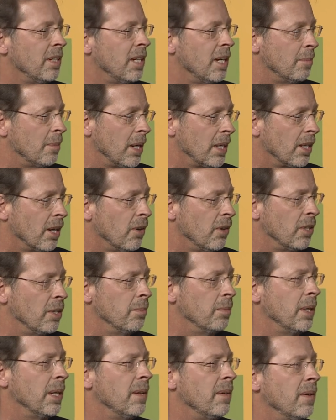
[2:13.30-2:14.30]
am I going to
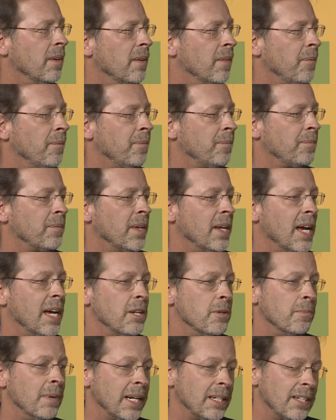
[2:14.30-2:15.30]
be? And
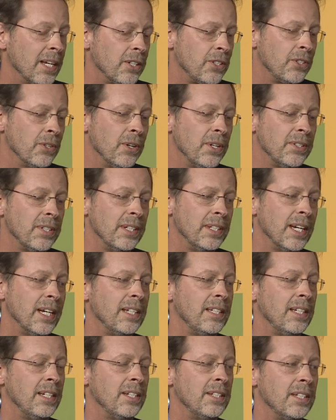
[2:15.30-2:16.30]
you make that choice in
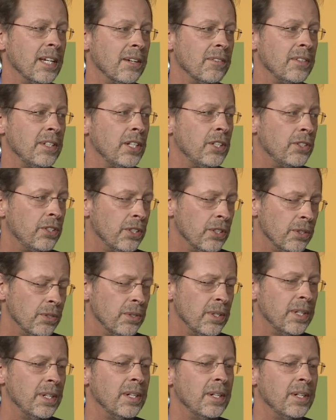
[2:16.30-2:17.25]
1972, you